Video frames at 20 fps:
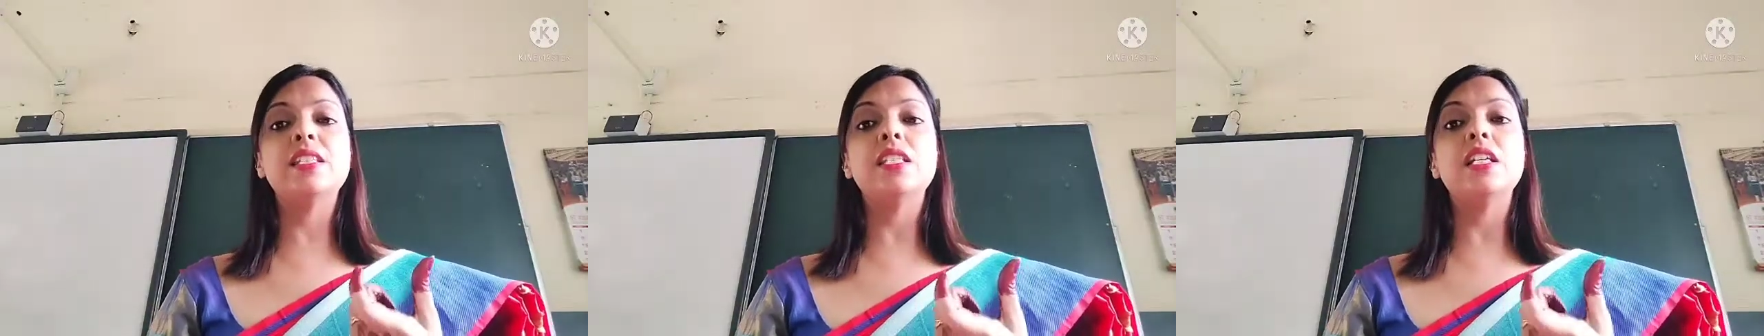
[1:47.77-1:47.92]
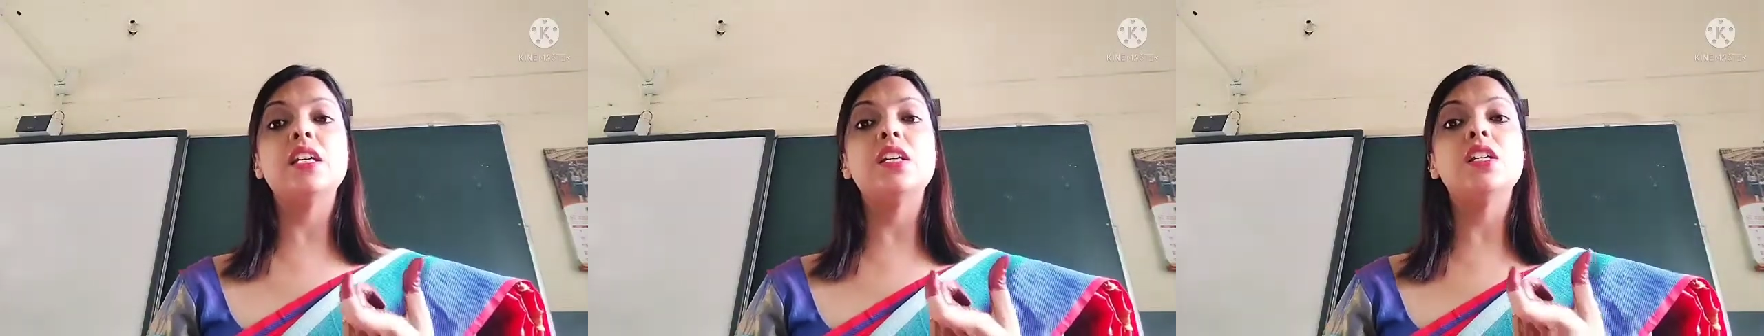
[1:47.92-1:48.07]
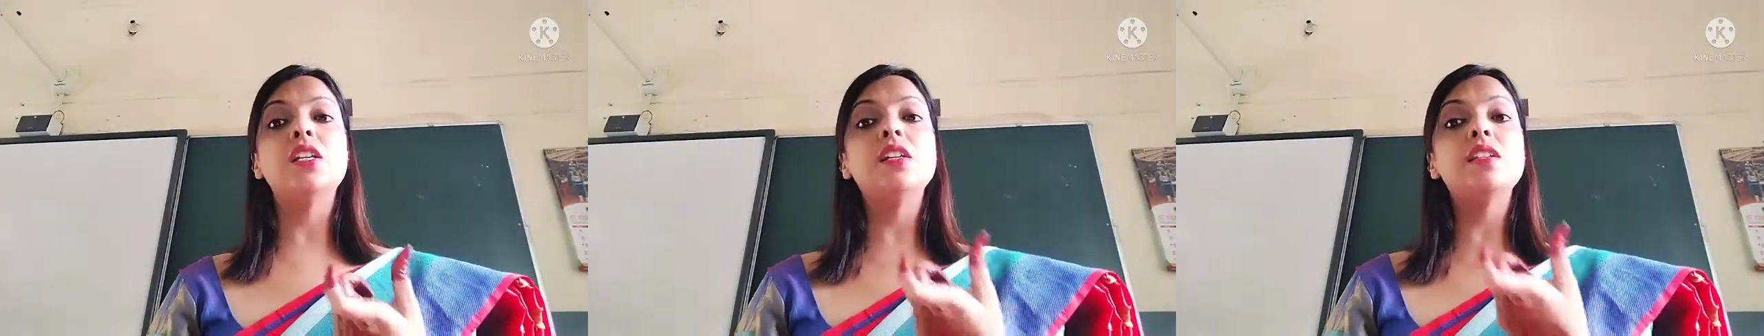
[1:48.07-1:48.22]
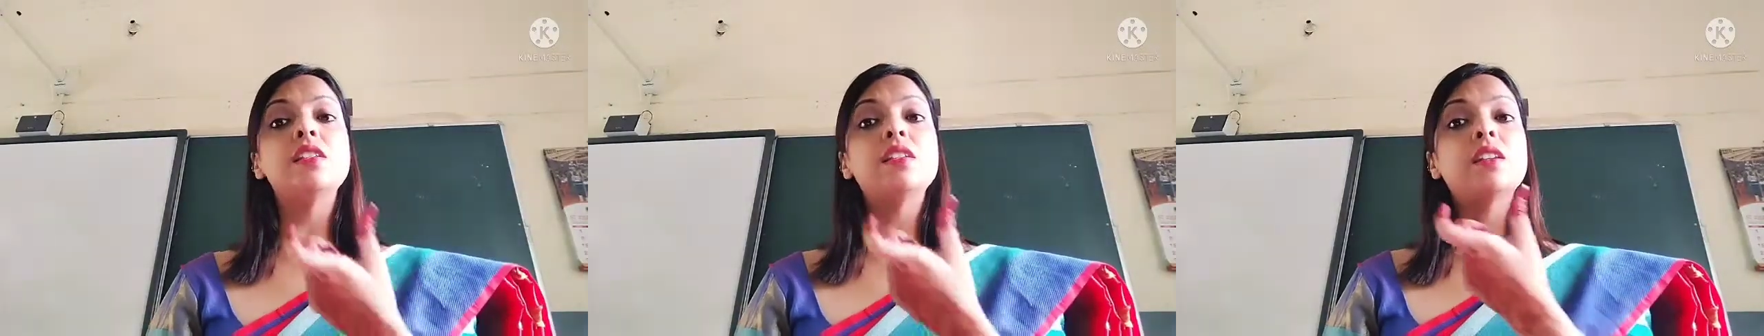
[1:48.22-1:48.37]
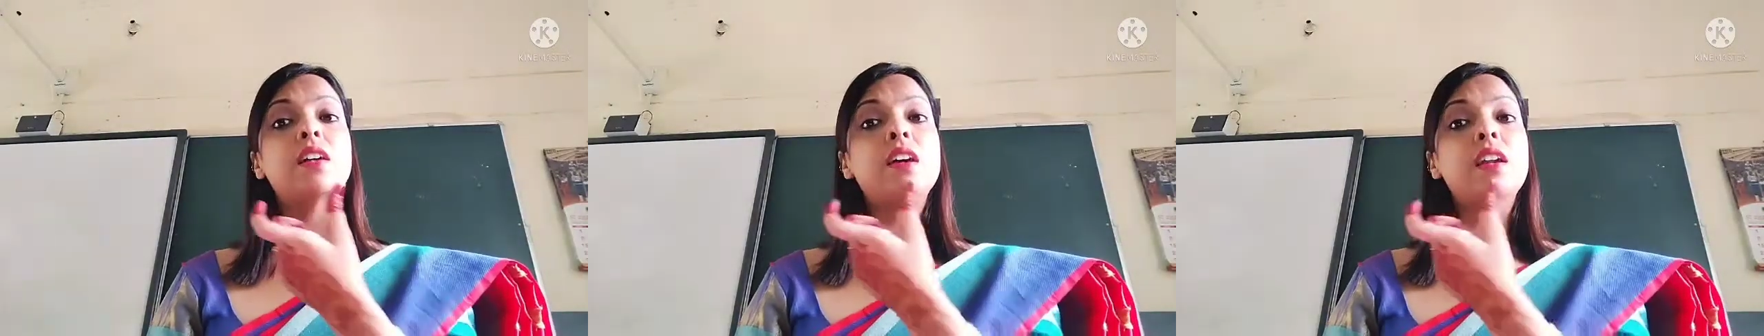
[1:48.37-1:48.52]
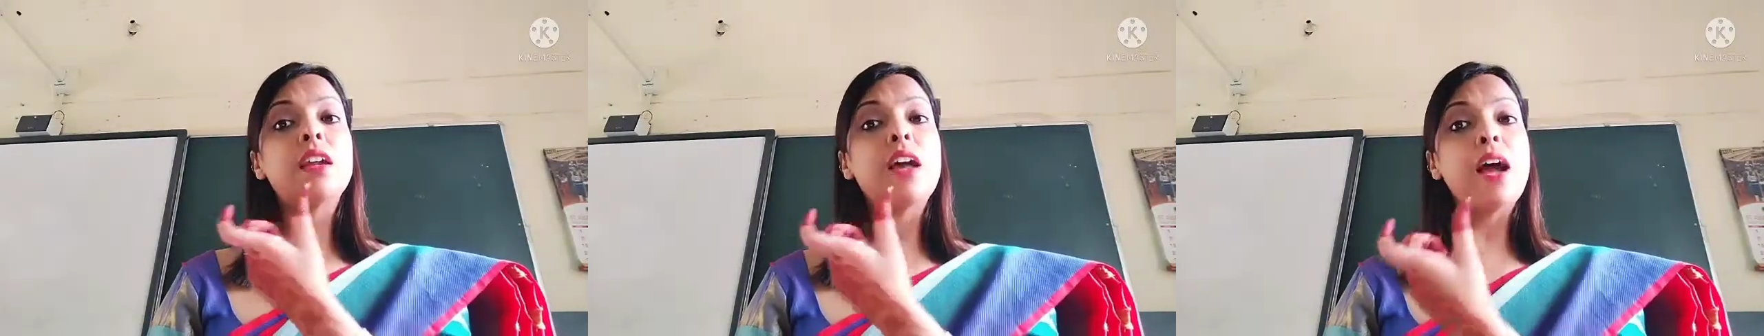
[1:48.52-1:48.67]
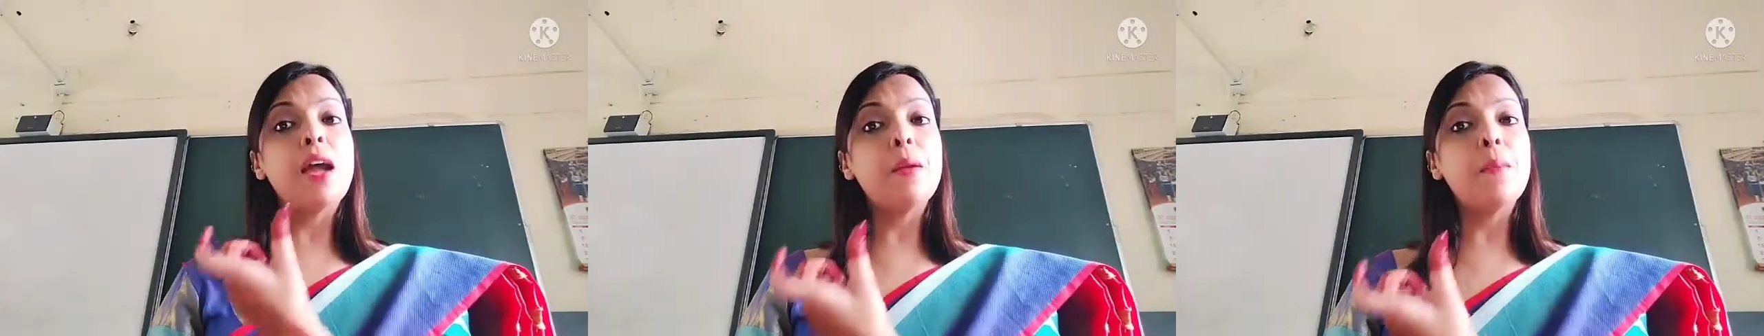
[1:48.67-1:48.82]

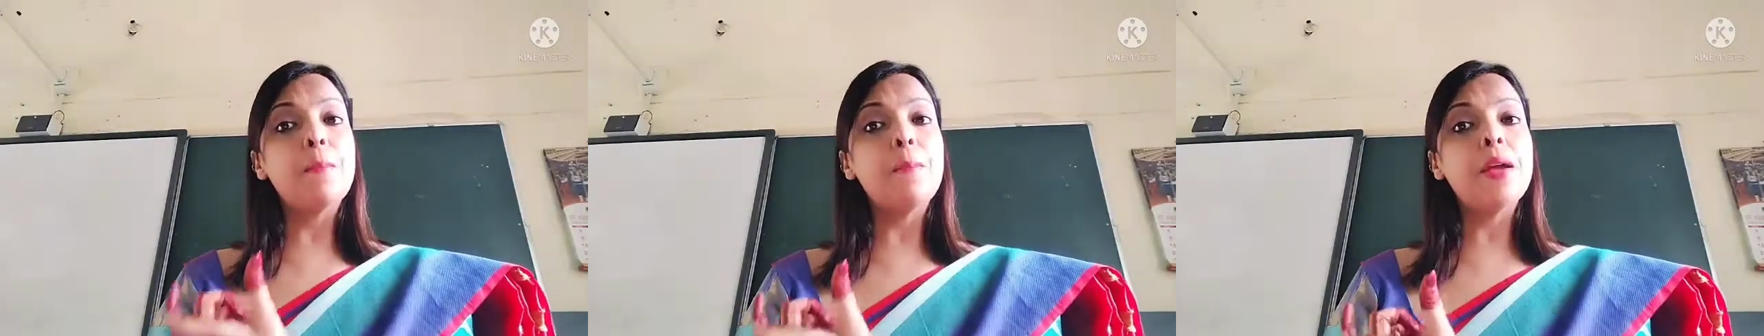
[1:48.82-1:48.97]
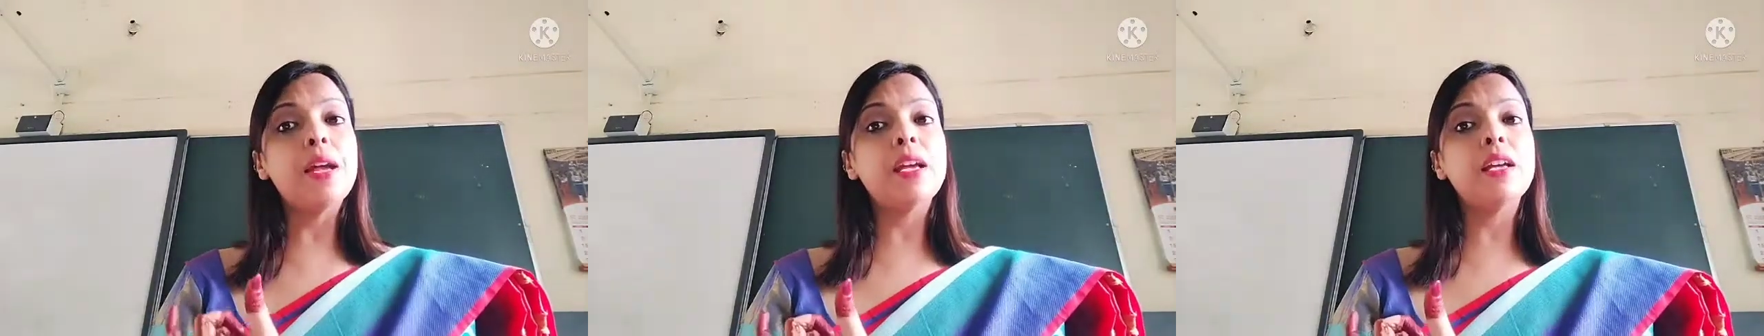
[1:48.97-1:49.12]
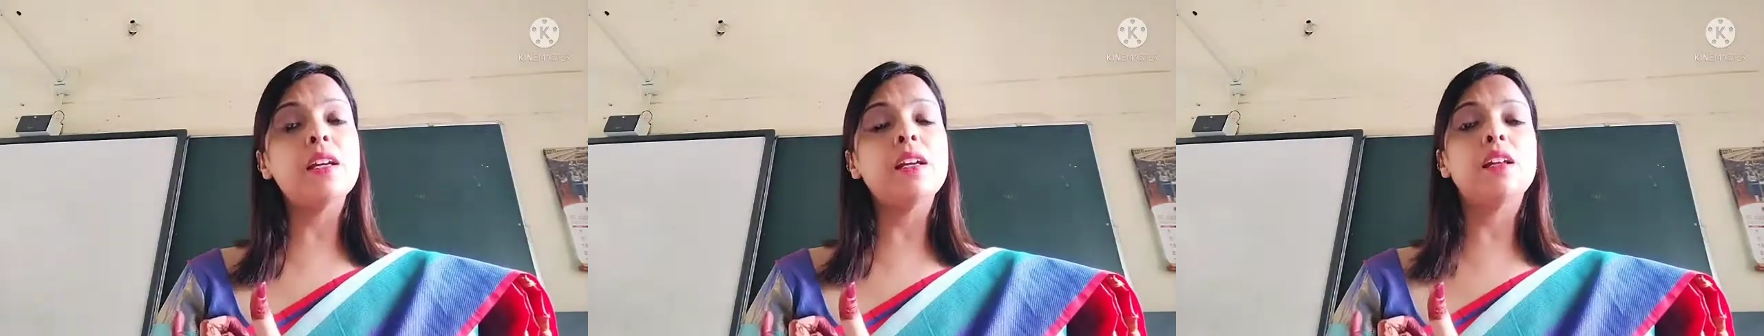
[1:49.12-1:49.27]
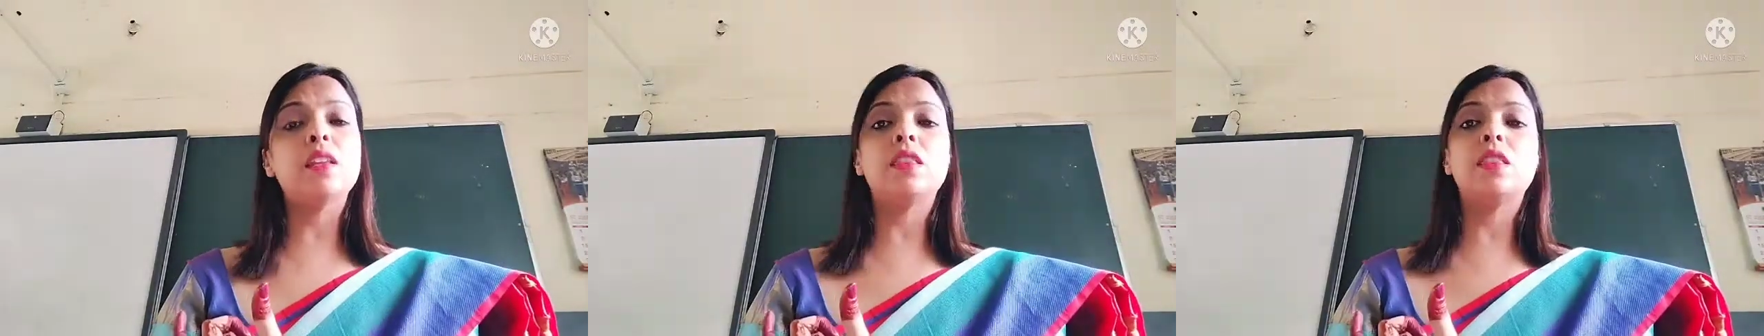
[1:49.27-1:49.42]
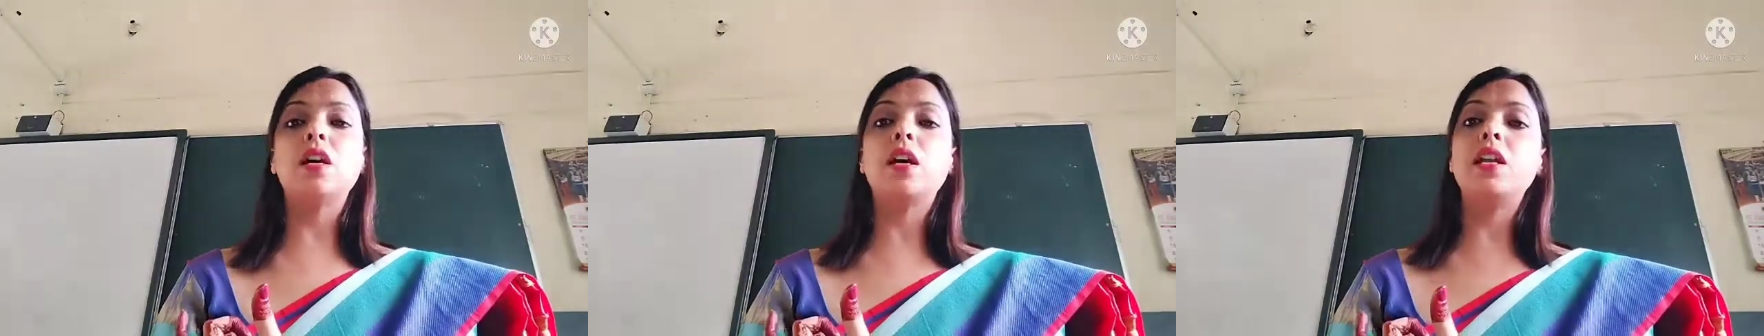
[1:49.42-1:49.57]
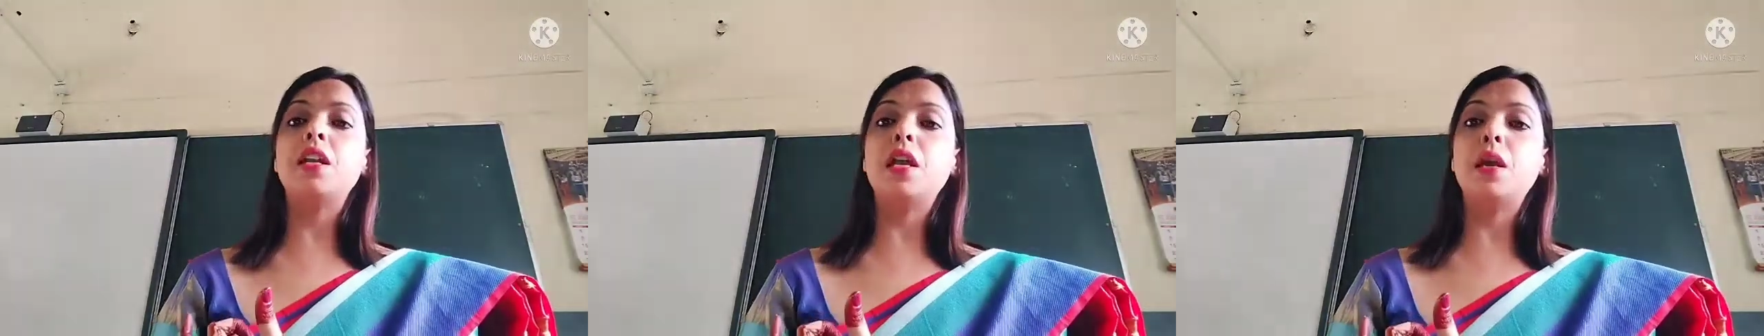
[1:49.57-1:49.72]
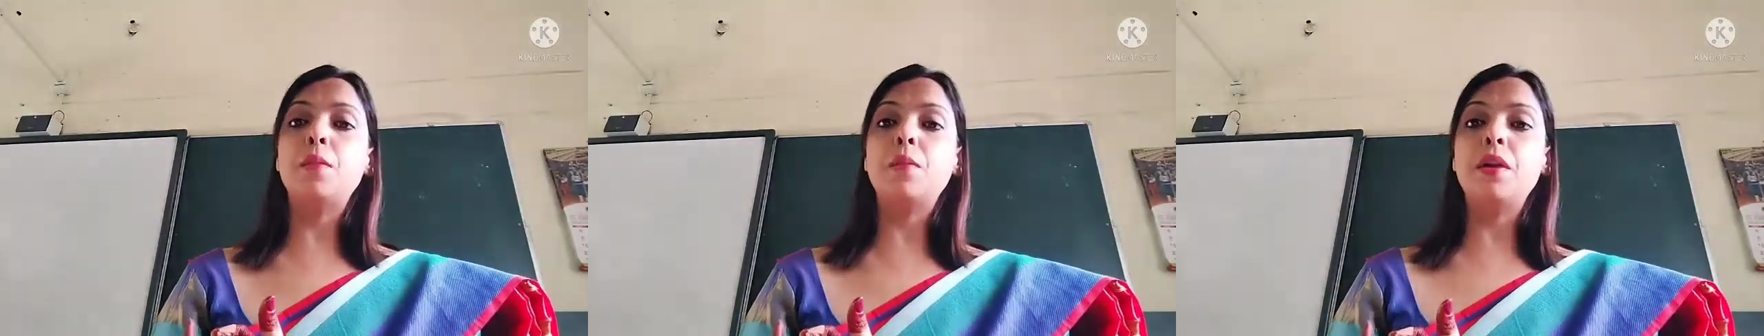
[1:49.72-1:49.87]
describing the
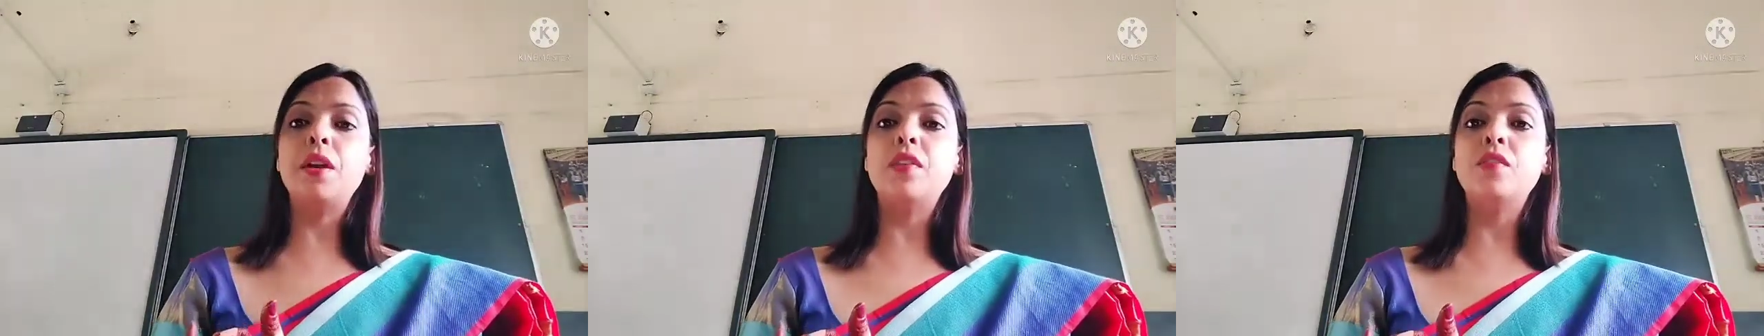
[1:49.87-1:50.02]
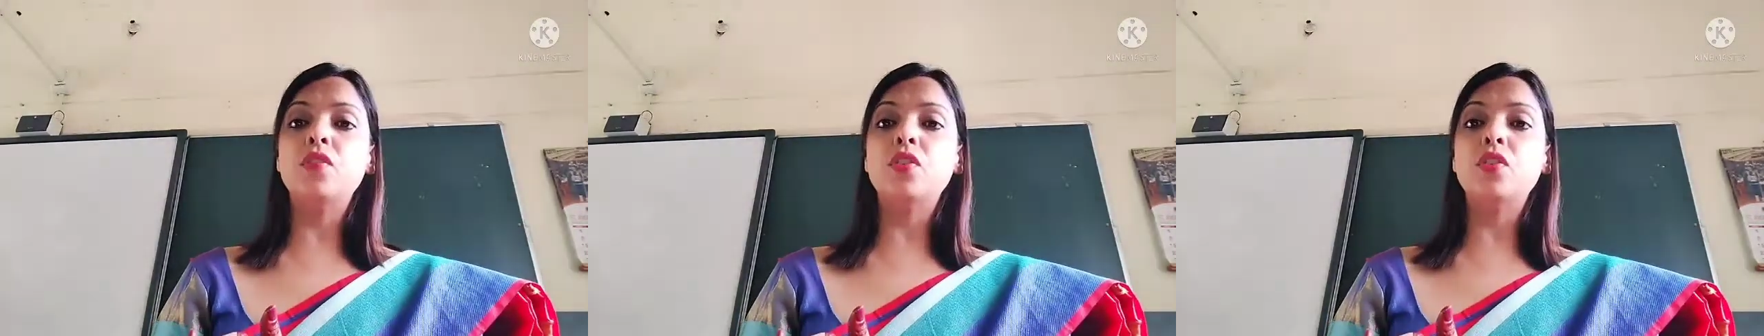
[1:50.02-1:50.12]
naming